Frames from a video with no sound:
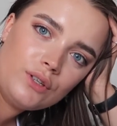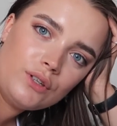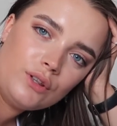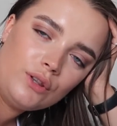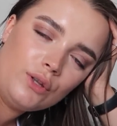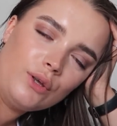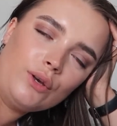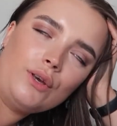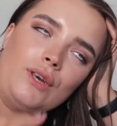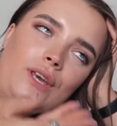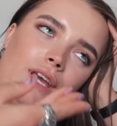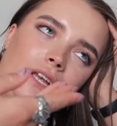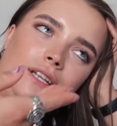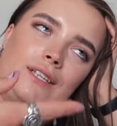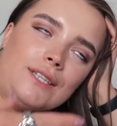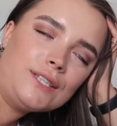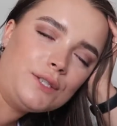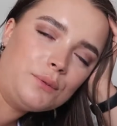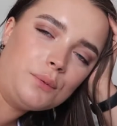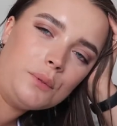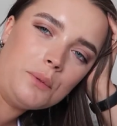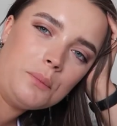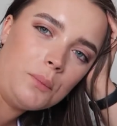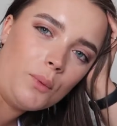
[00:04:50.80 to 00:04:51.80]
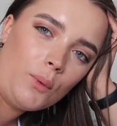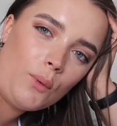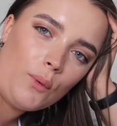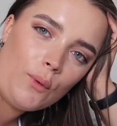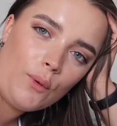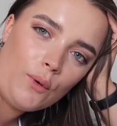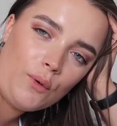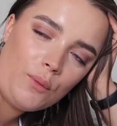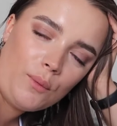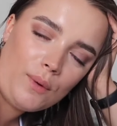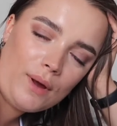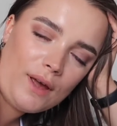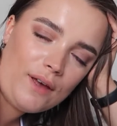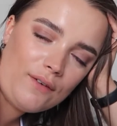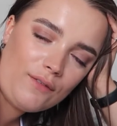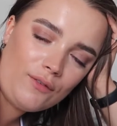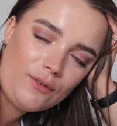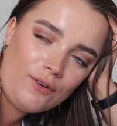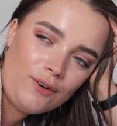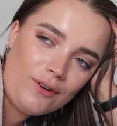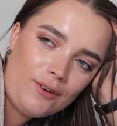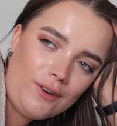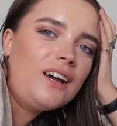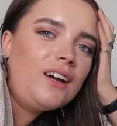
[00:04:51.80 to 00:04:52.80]
look into it more or
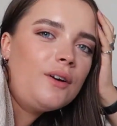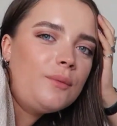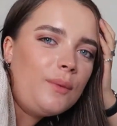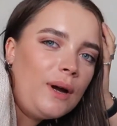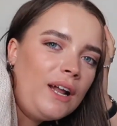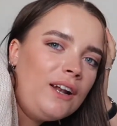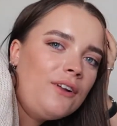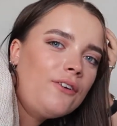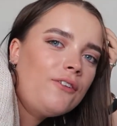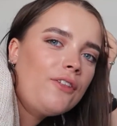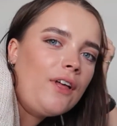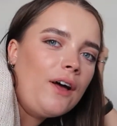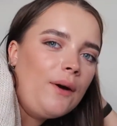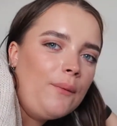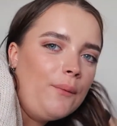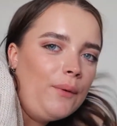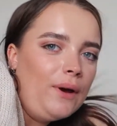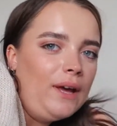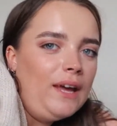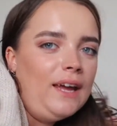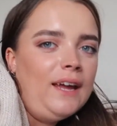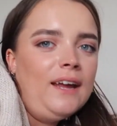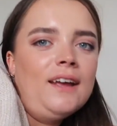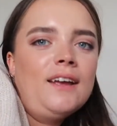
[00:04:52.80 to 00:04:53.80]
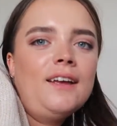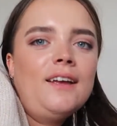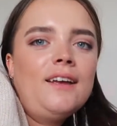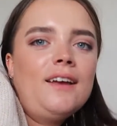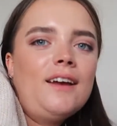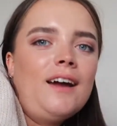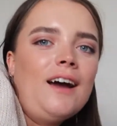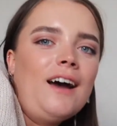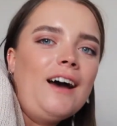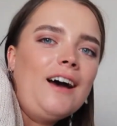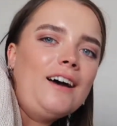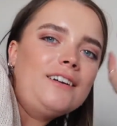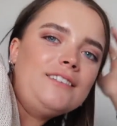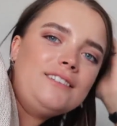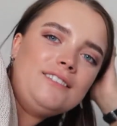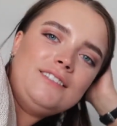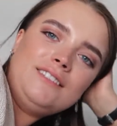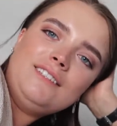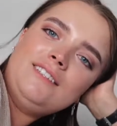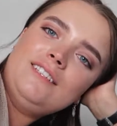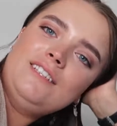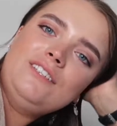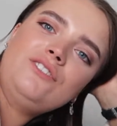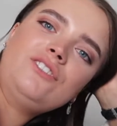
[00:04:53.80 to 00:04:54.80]
whatever. Yeah, I went all that way
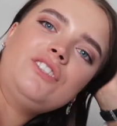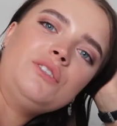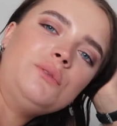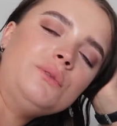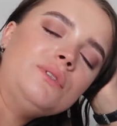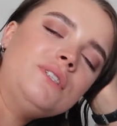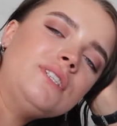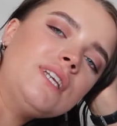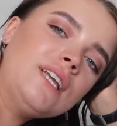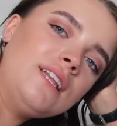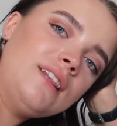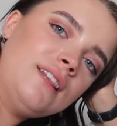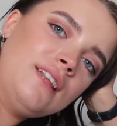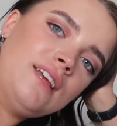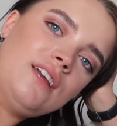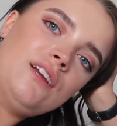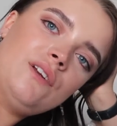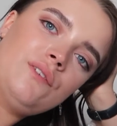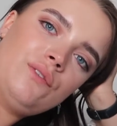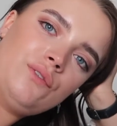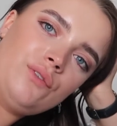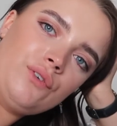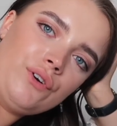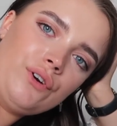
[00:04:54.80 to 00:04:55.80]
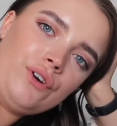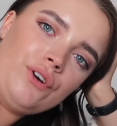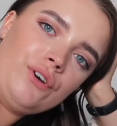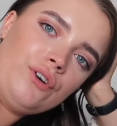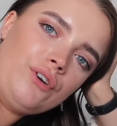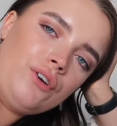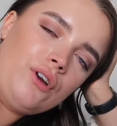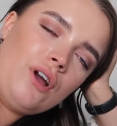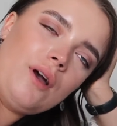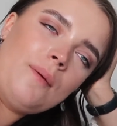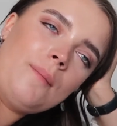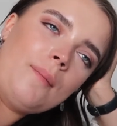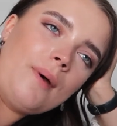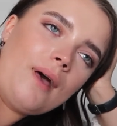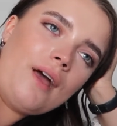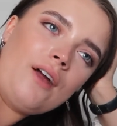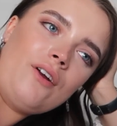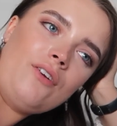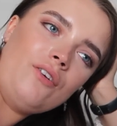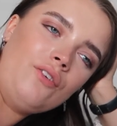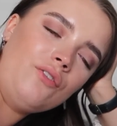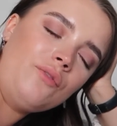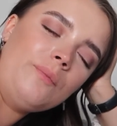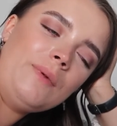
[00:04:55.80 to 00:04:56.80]
and literally was in there for a
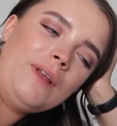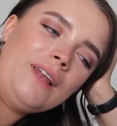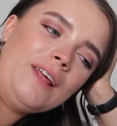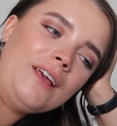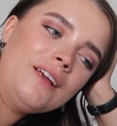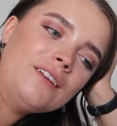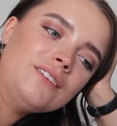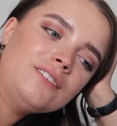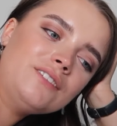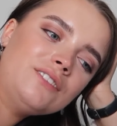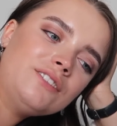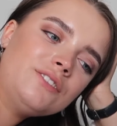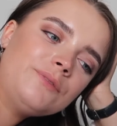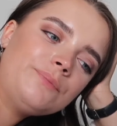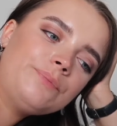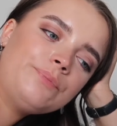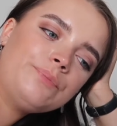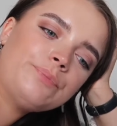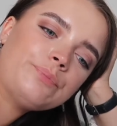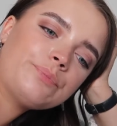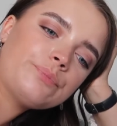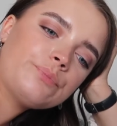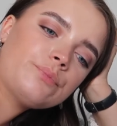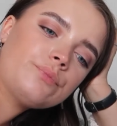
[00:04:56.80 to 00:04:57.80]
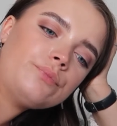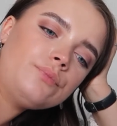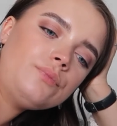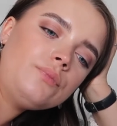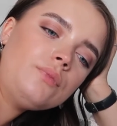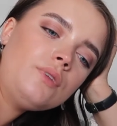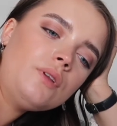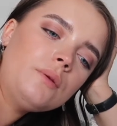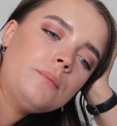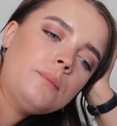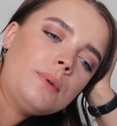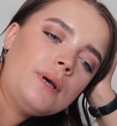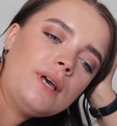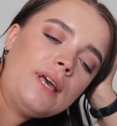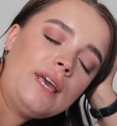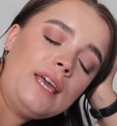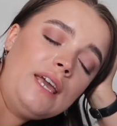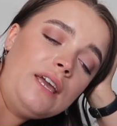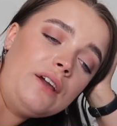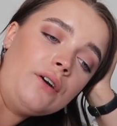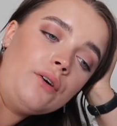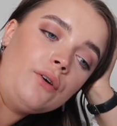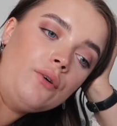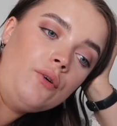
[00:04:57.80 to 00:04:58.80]
matter of minutes, but
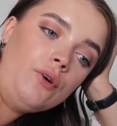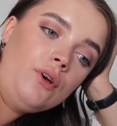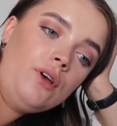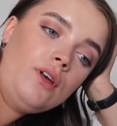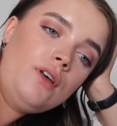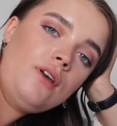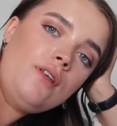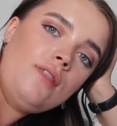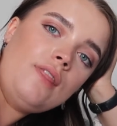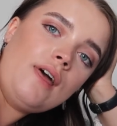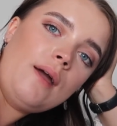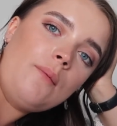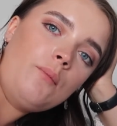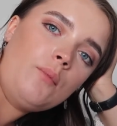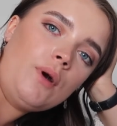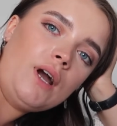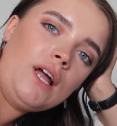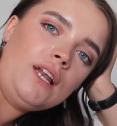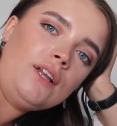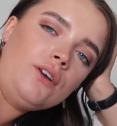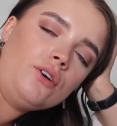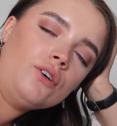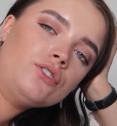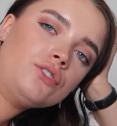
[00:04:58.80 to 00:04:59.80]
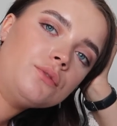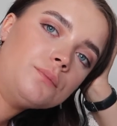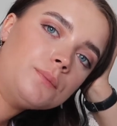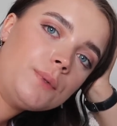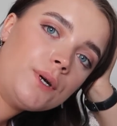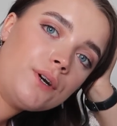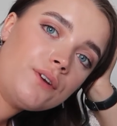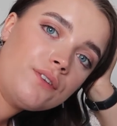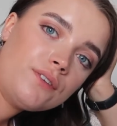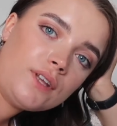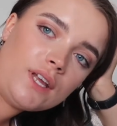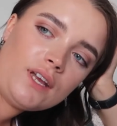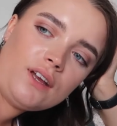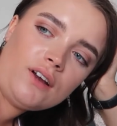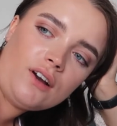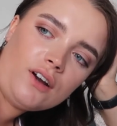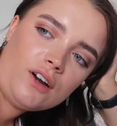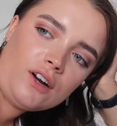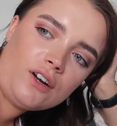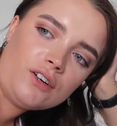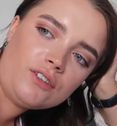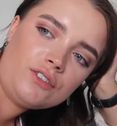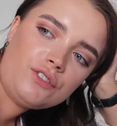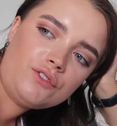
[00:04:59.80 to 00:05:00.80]
hey ho. Then went, got some birthday
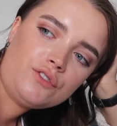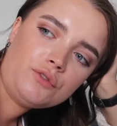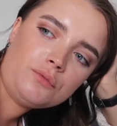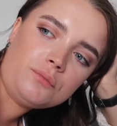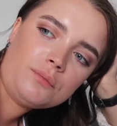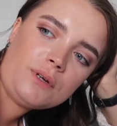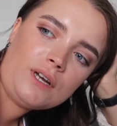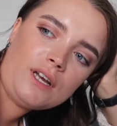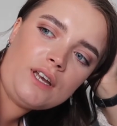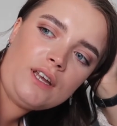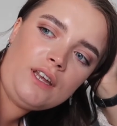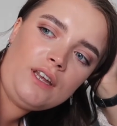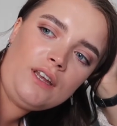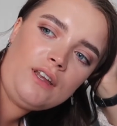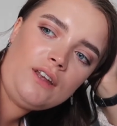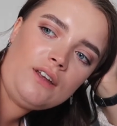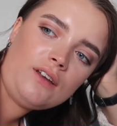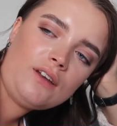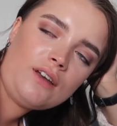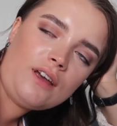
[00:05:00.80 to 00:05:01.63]
cards for my